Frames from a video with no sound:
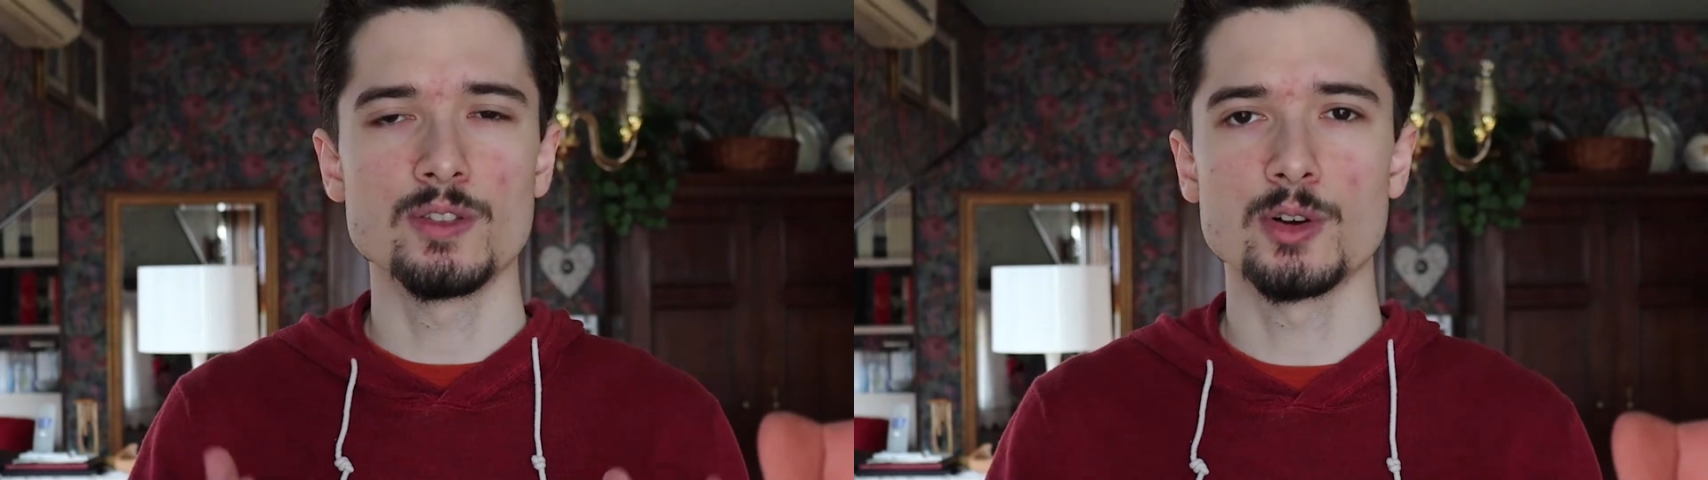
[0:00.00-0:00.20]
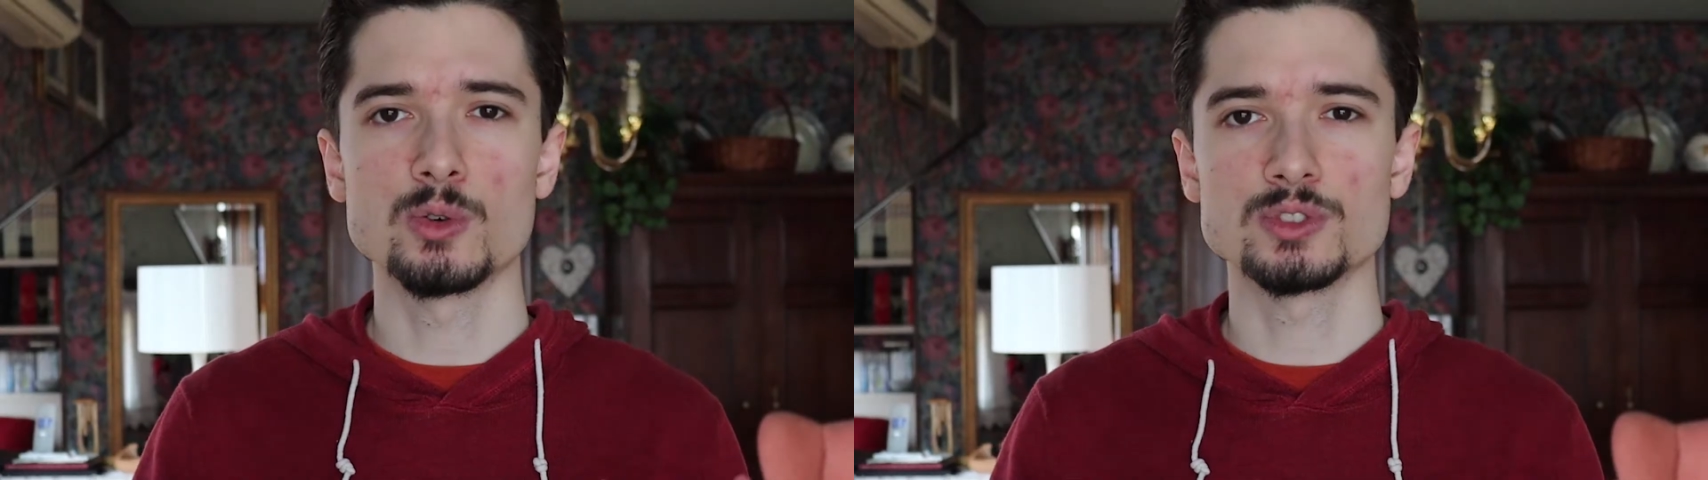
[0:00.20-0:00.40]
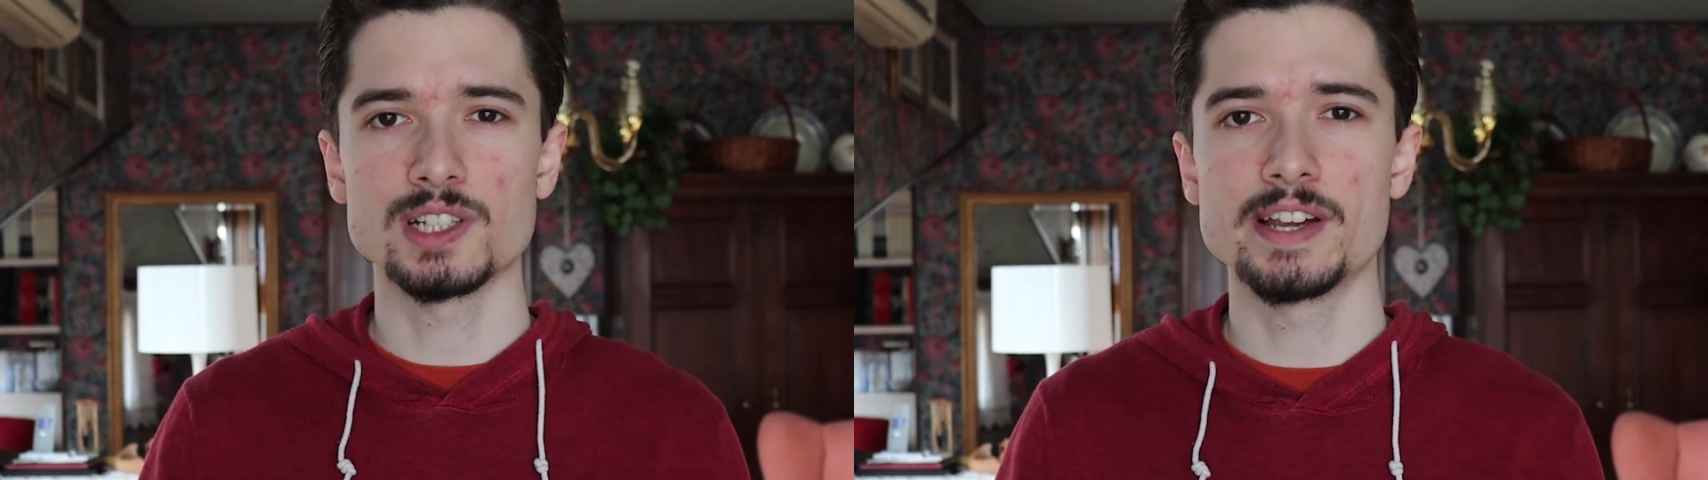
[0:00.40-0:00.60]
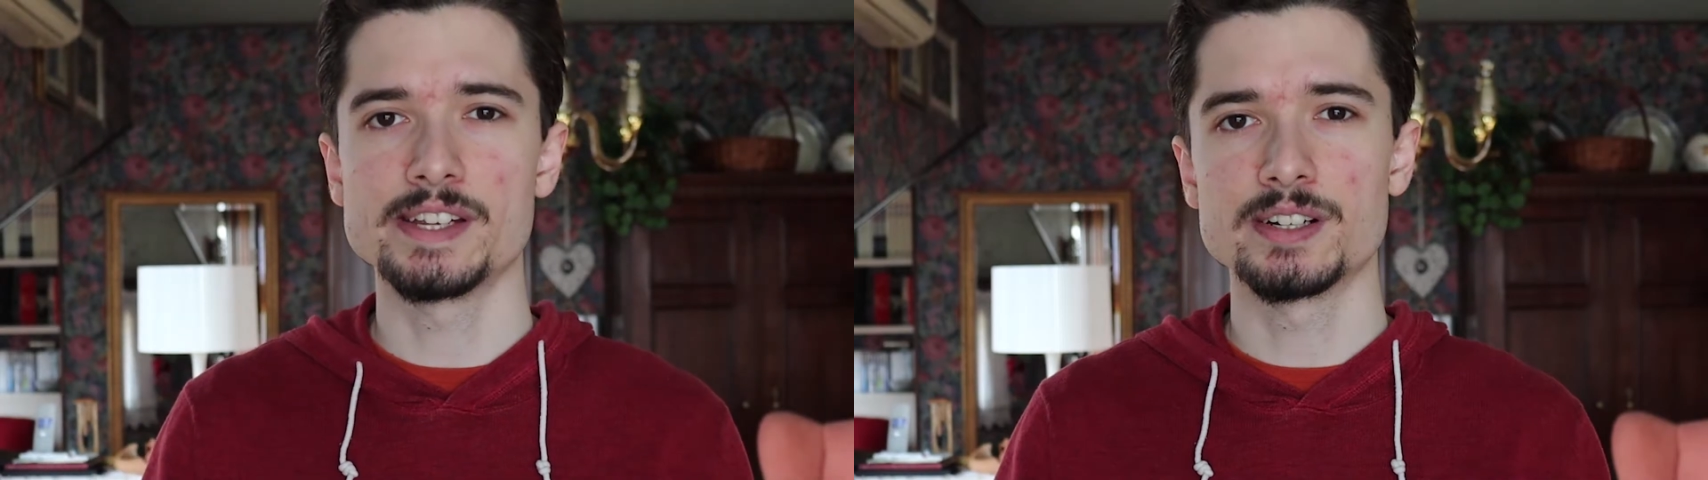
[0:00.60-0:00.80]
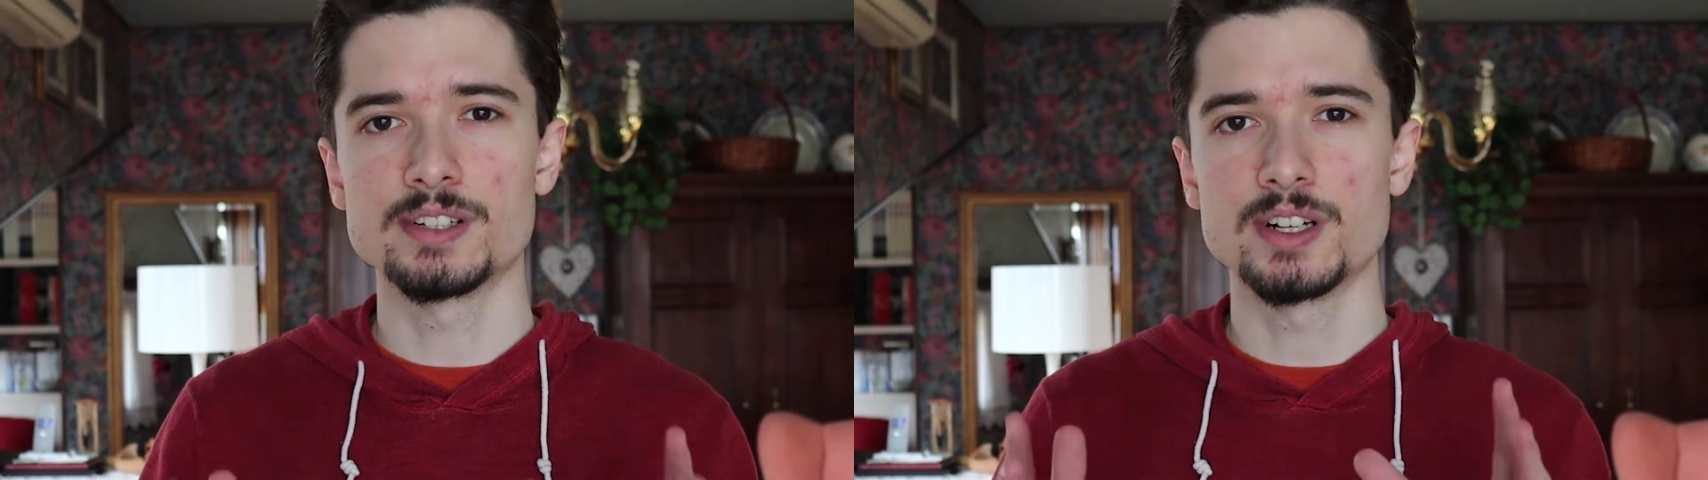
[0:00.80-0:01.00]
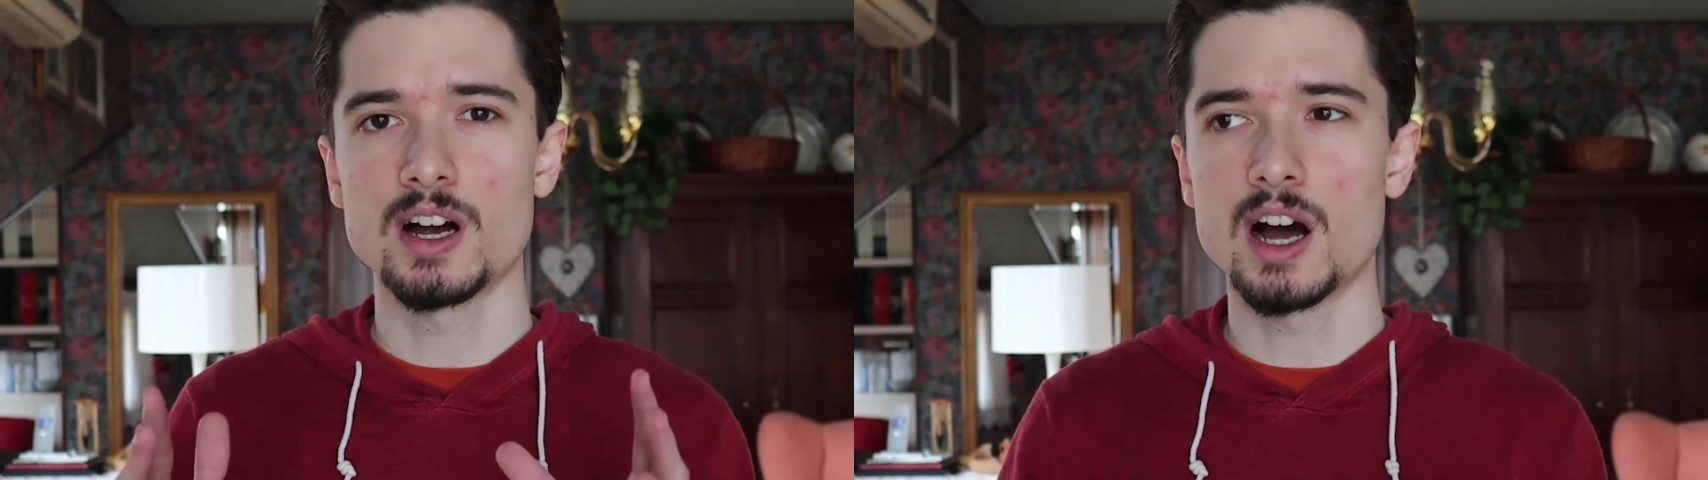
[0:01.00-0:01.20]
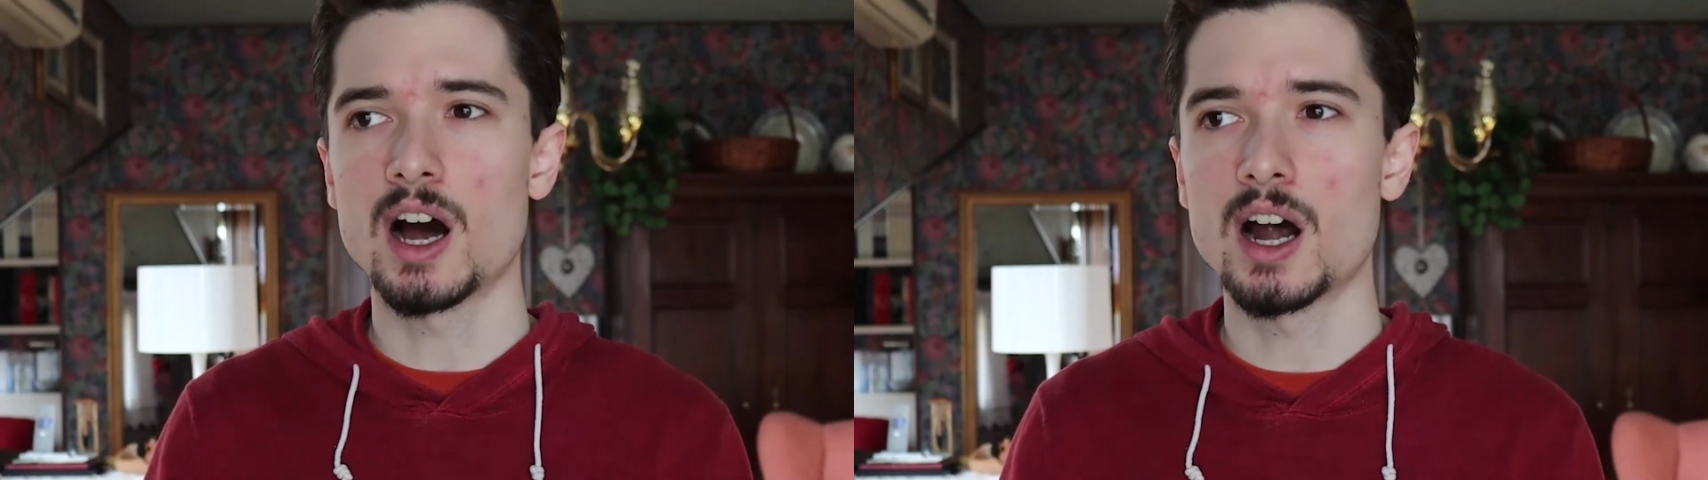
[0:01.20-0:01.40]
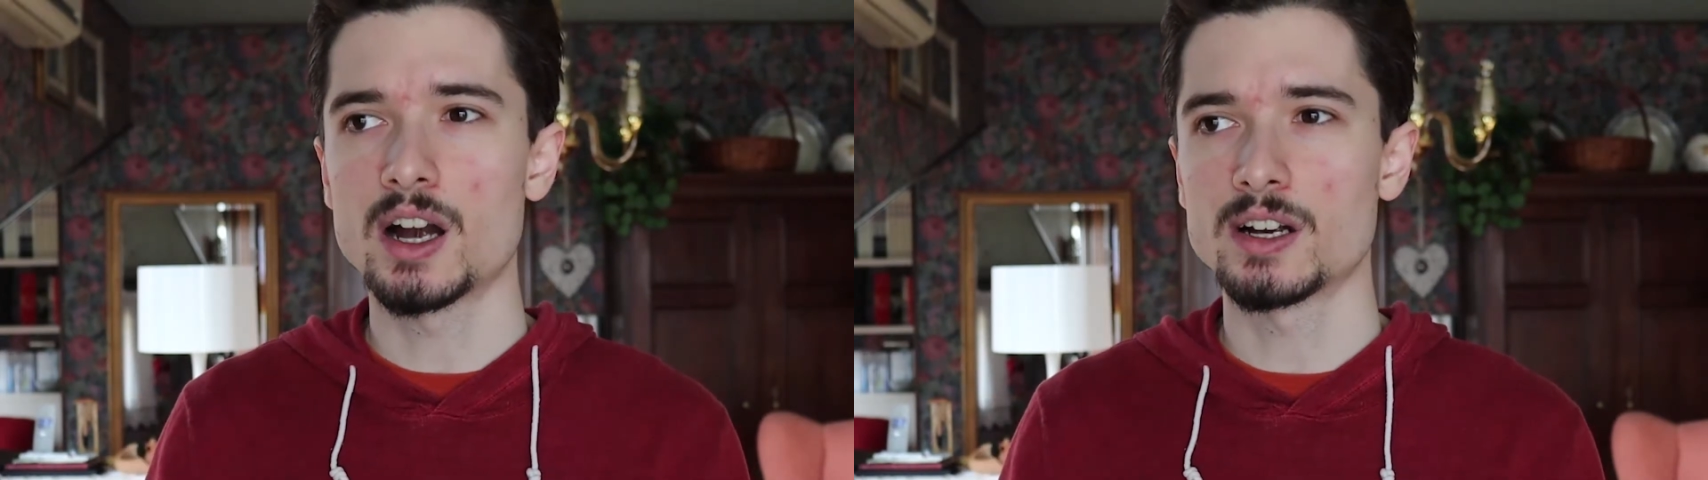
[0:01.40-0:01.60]
those layers
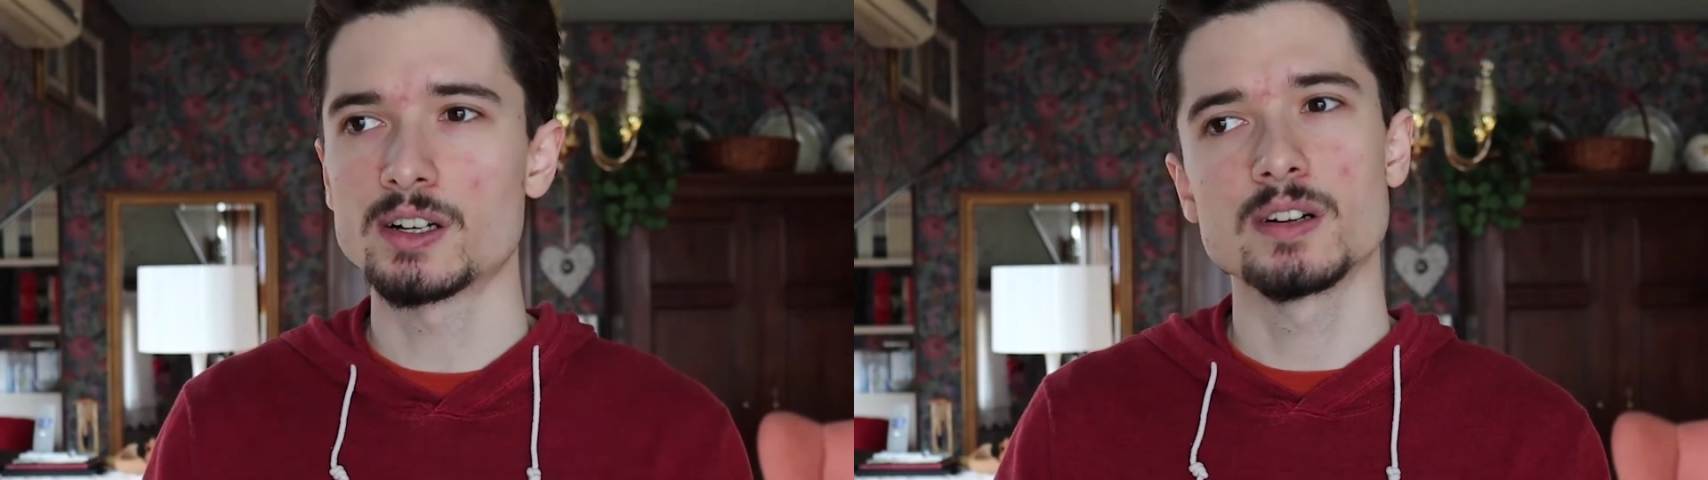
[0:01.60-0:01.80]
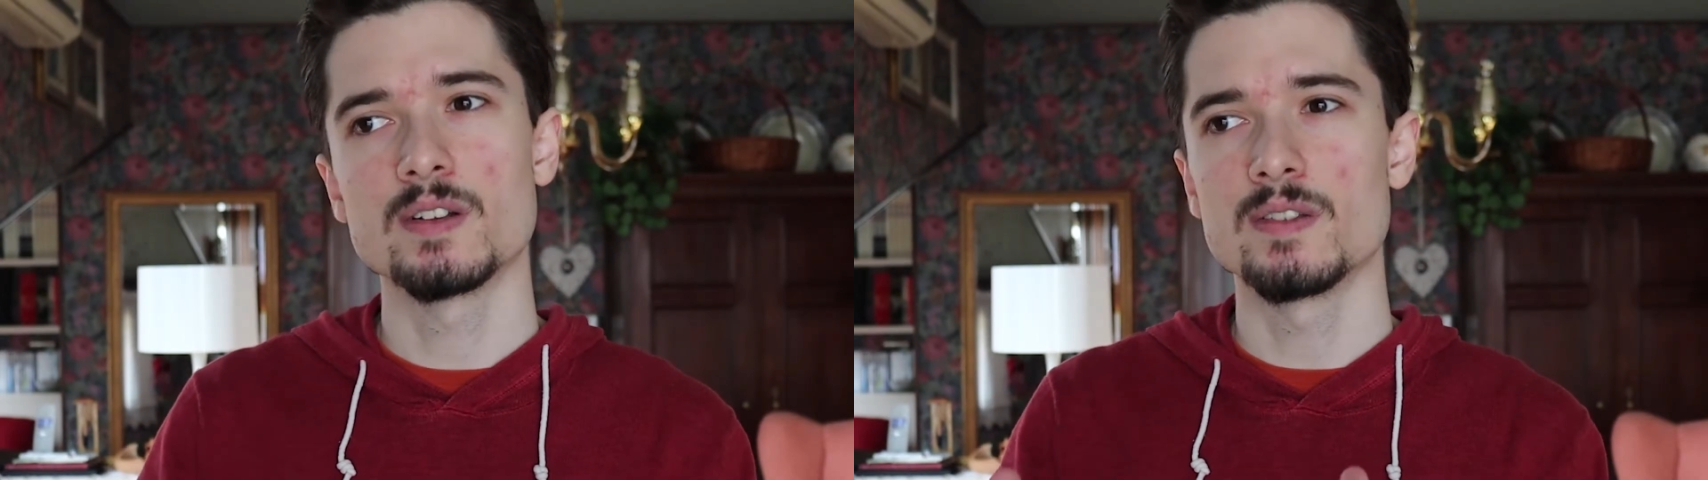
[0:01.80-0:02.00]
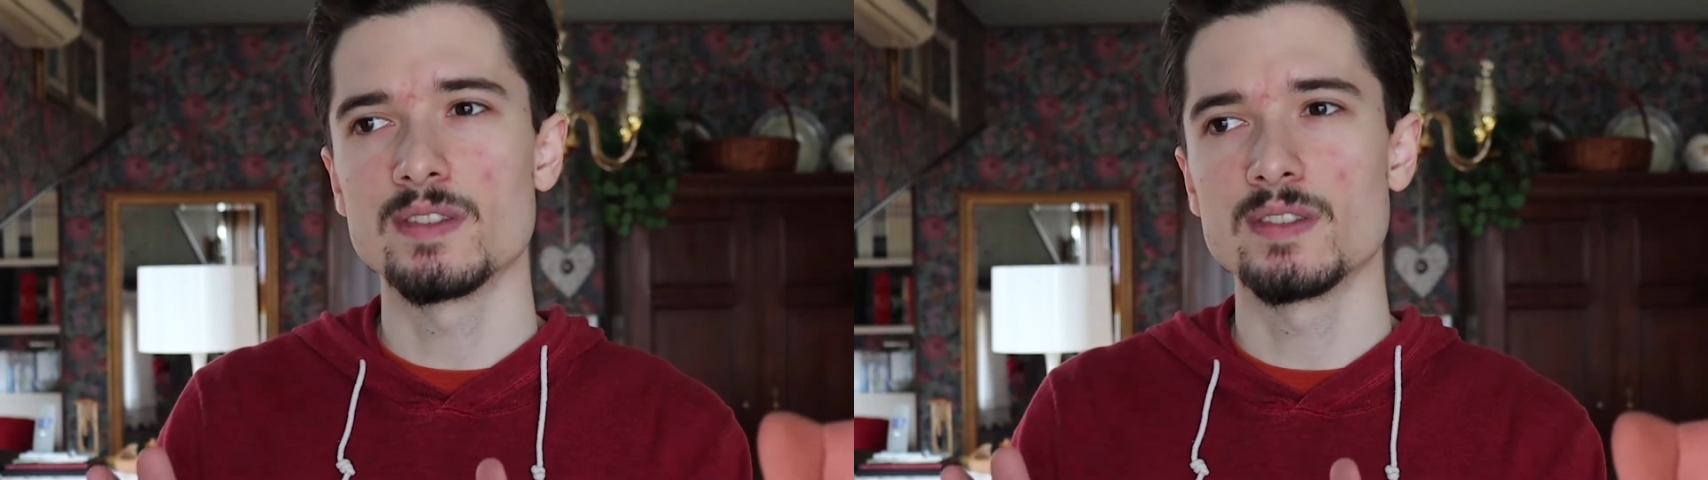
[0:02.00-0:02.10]
are